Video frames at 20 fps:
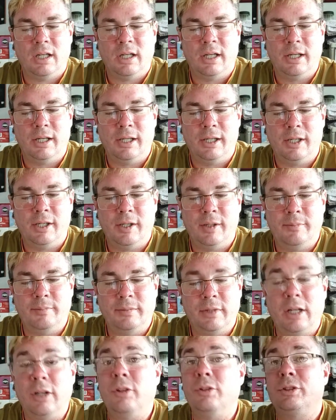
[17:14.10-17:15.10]

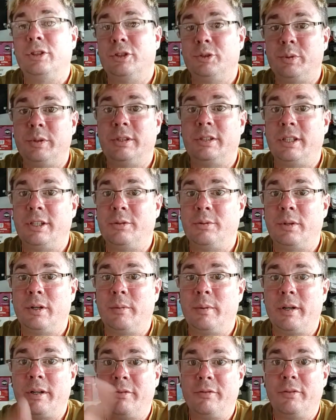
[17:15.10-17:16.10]
I'll also switch to this one in a
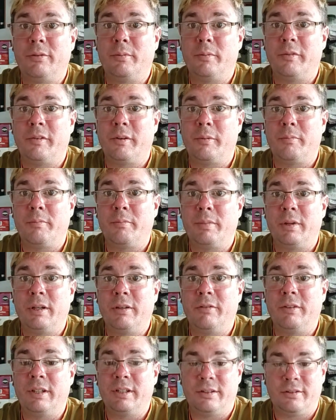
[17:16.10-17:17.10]
minute to form a bit
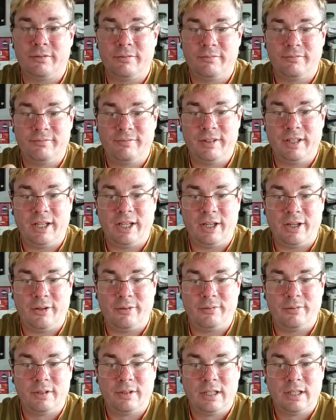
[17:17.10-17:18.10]
of this video.
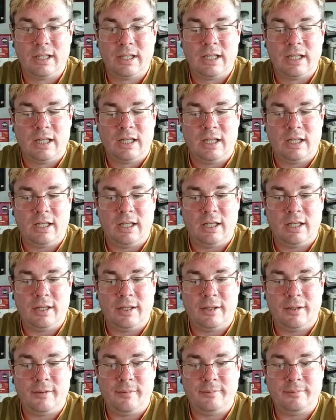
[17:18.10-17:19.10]

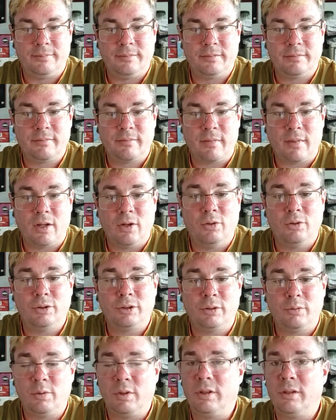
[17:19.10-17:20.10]

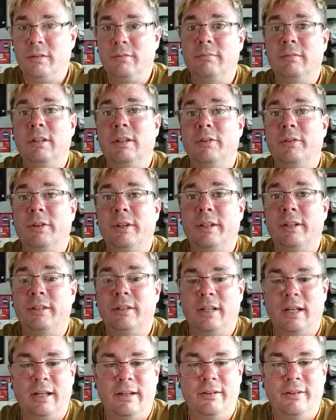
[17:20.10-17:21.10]
Also, one little thing
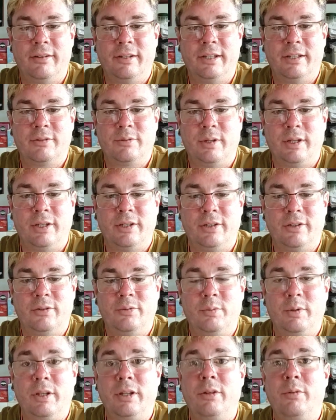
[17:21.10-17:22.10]
that is quite
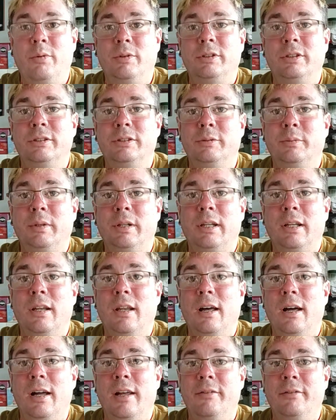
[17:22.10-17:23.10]
good, whether you're watching something
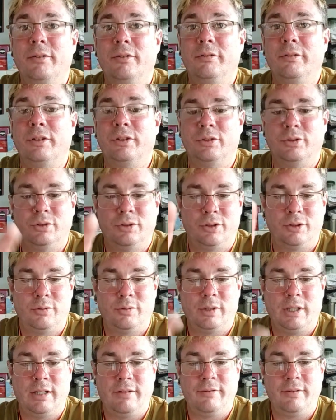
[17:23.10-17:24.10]
live or recorded or
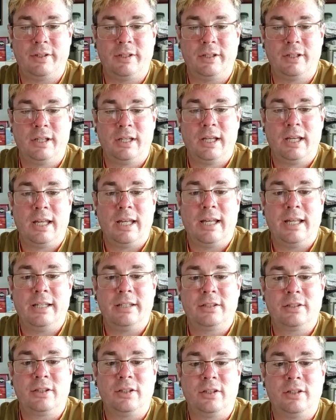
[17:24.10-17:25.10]
whatever,
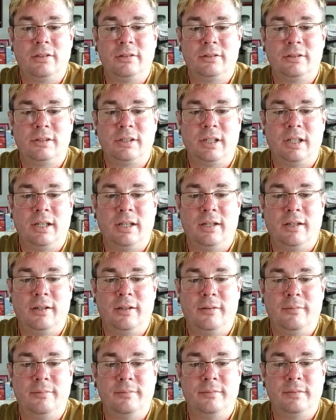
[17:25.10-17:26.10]
it's got,
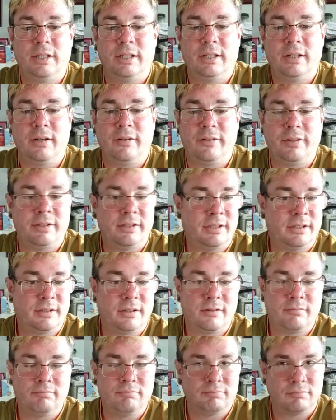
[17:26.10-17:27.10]
I don't know if this is
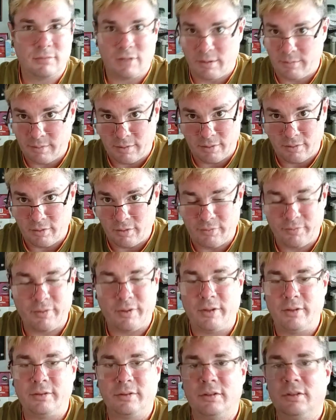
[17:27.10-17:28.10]
common on other
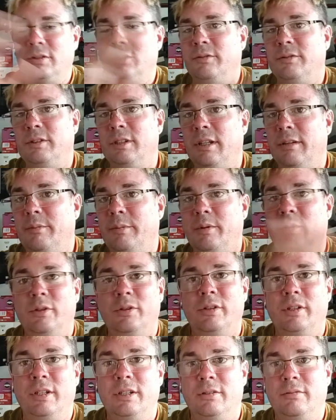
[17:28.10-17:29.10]
phones, because obviously I've been
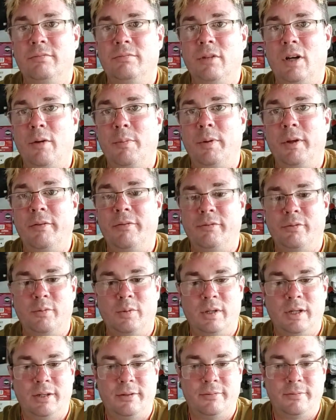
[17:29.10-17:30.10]
using this Oppo for a
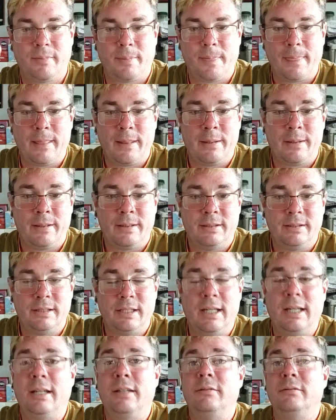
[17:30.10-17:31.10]
while
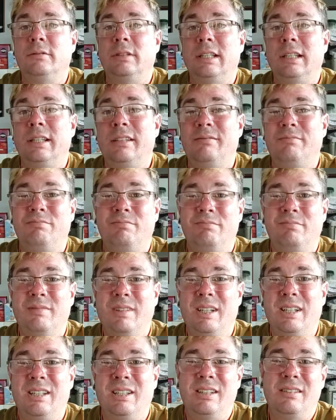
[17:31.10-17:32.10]
now, nearly
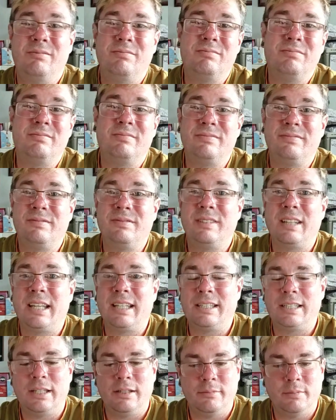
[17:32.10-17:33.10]

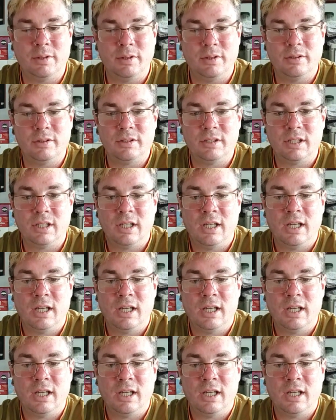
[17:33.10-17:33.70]
18 months.